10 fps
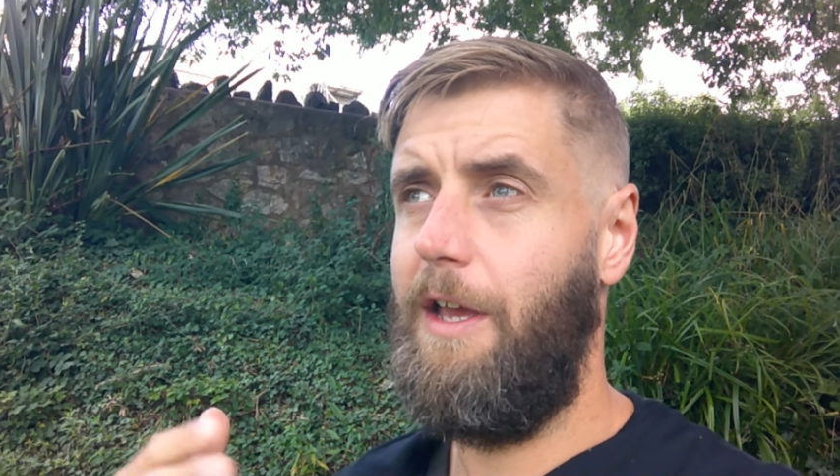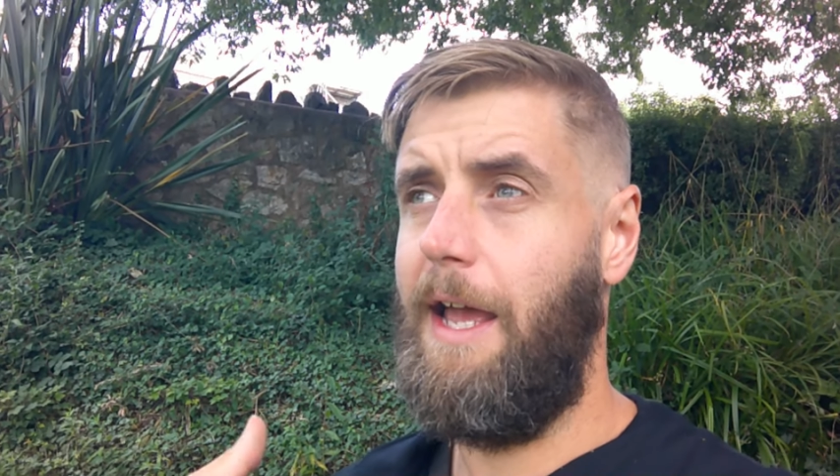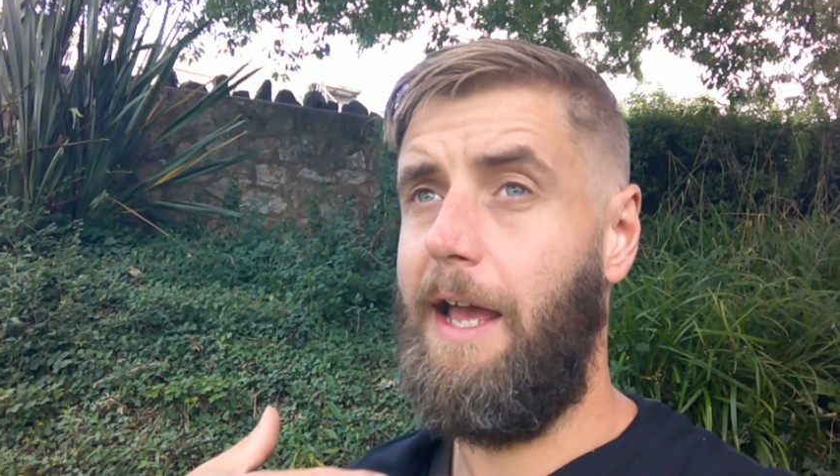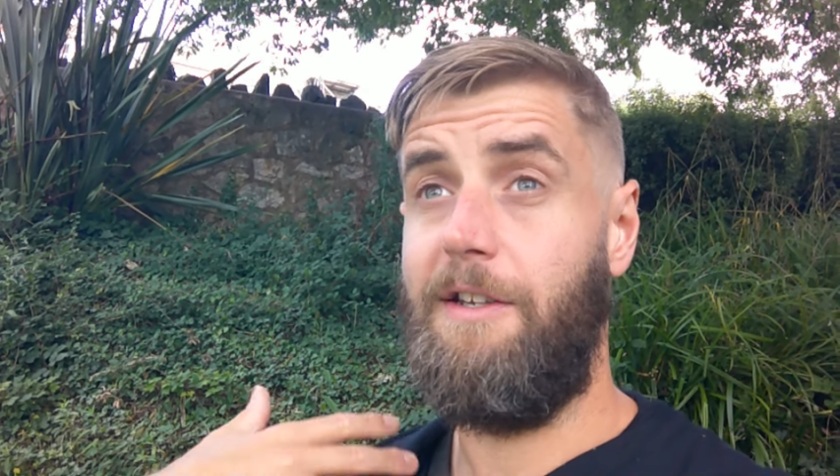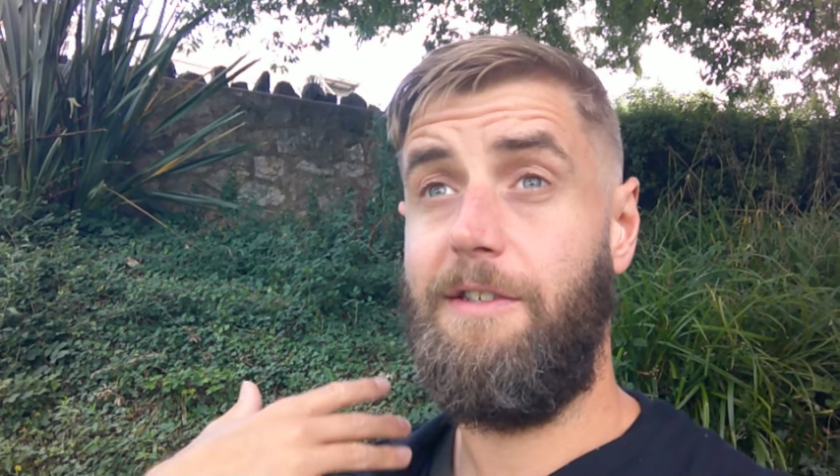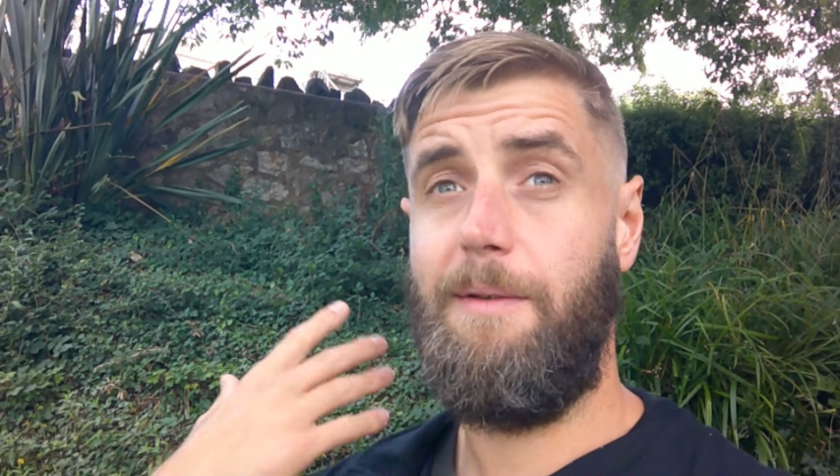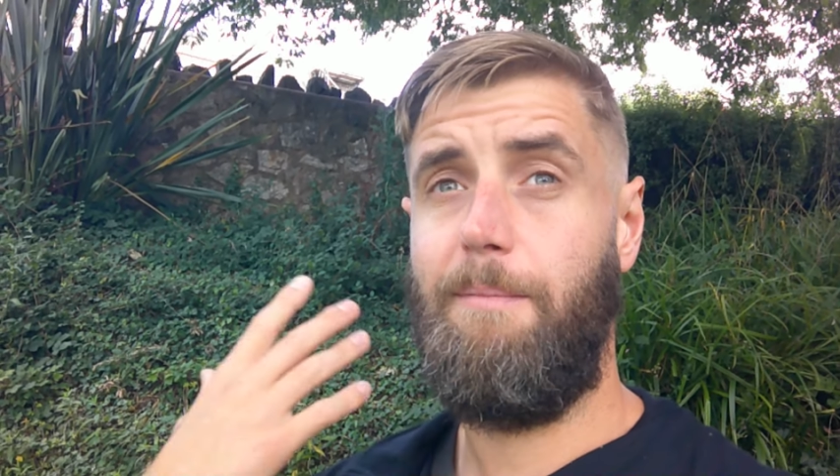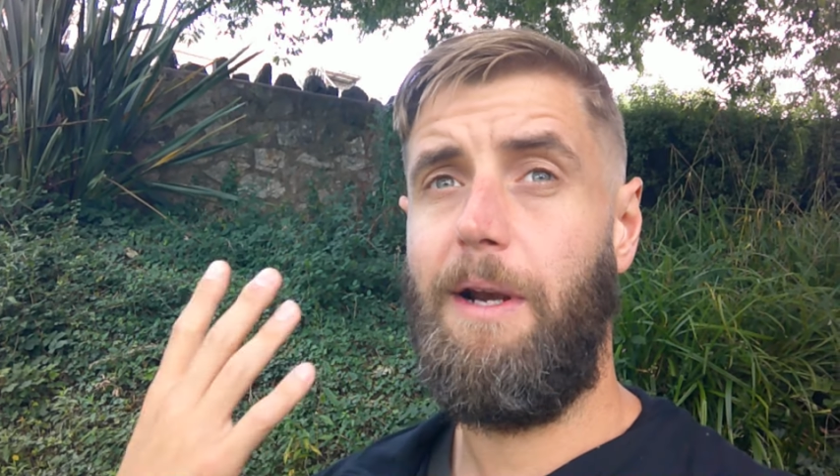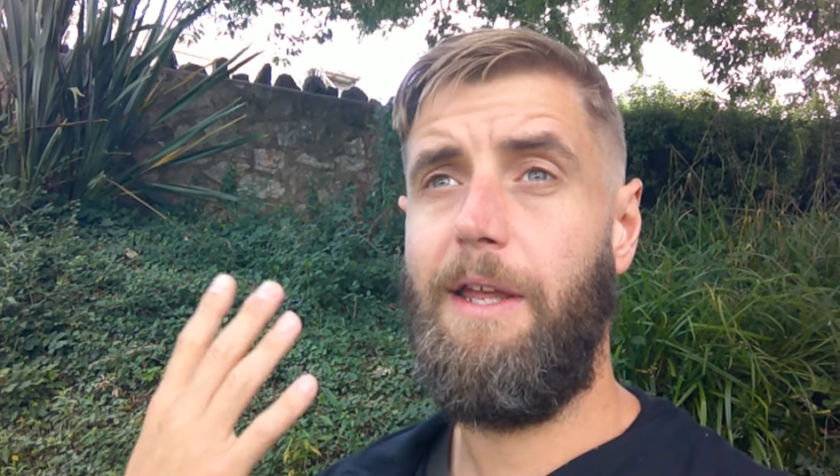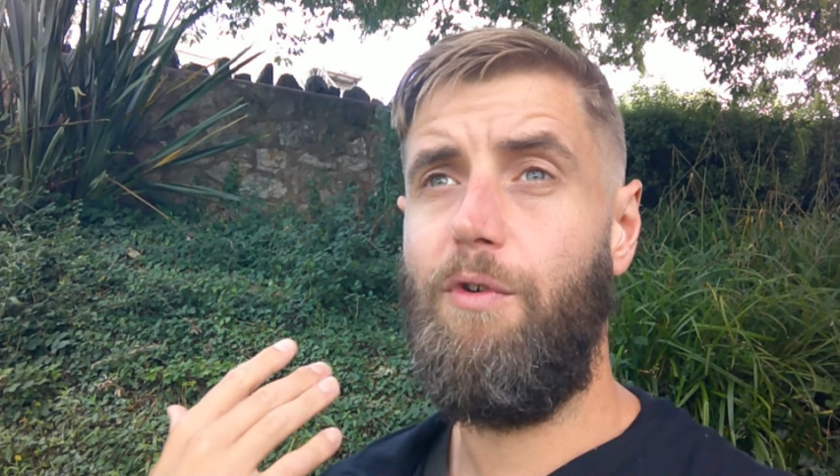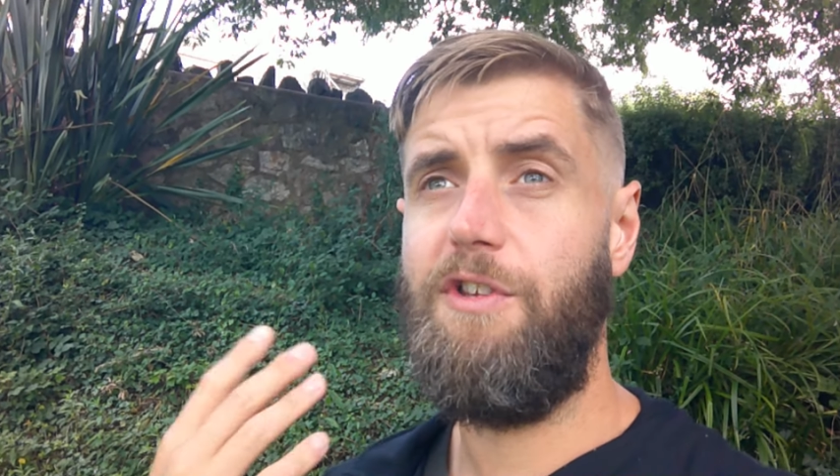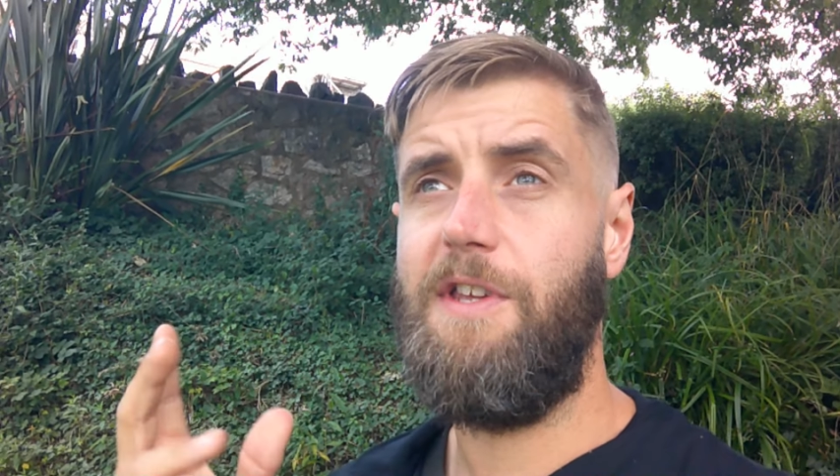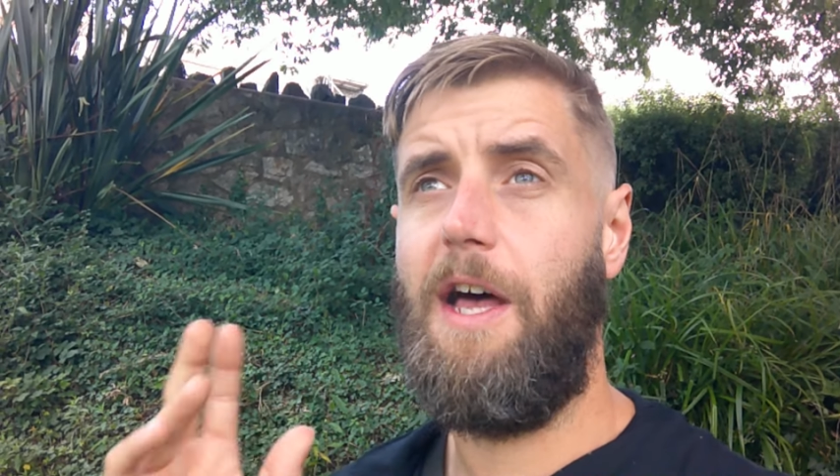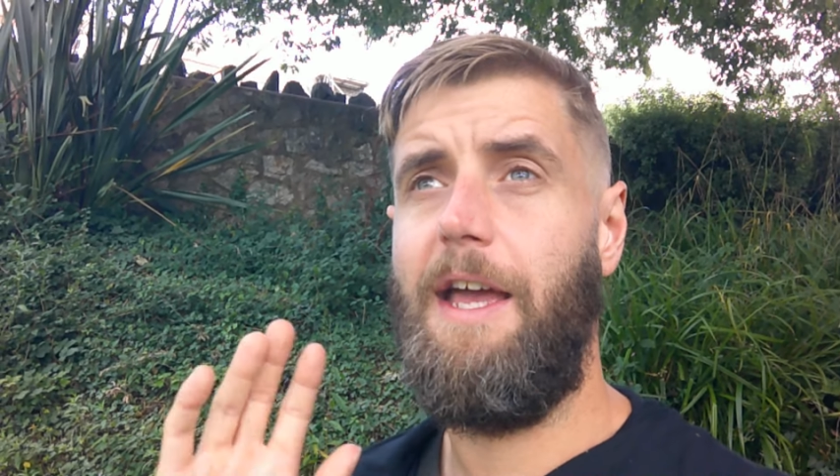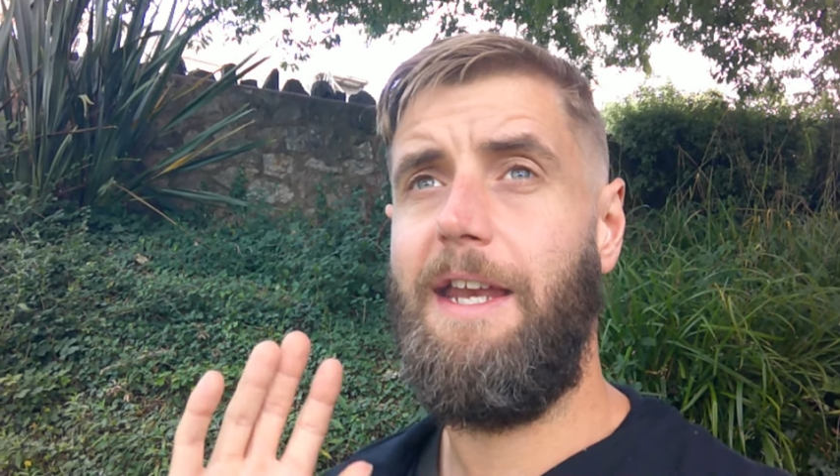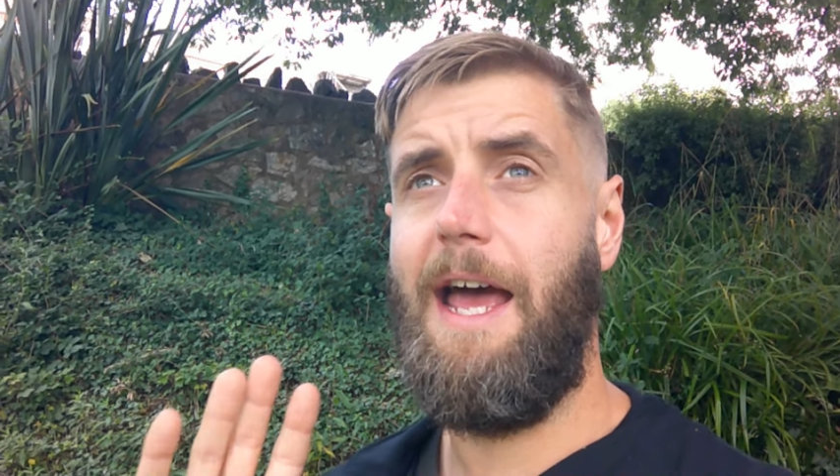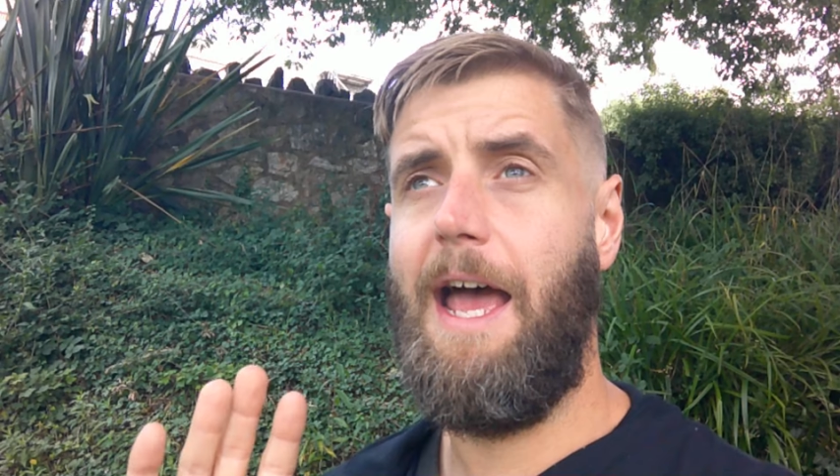and simply reside